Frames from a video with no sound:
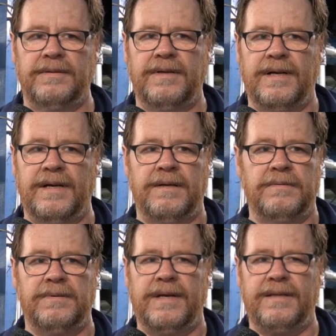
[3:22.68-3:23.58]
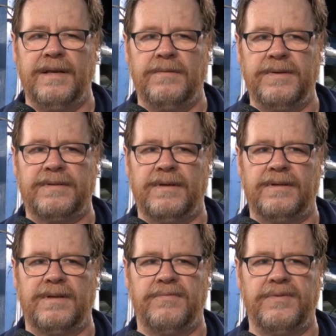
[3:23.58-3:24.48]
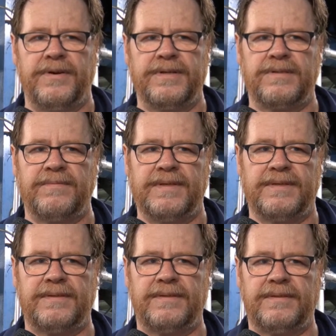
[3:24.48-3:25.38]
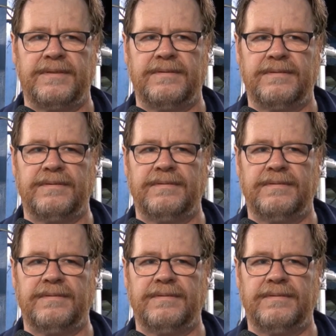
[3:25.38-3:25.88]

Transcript: I think we start the first was